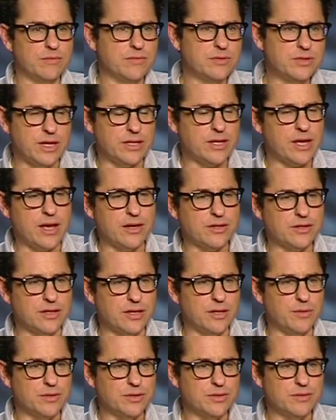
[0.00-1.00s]
said yes,
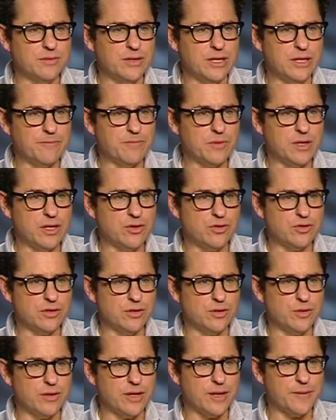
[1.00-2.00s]
that he was
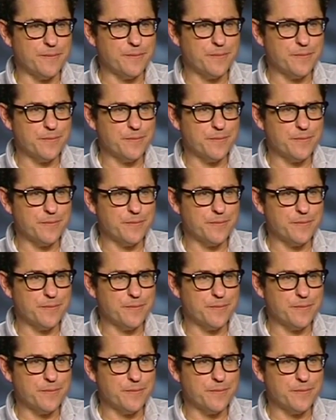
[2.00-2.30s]
interested in doing that.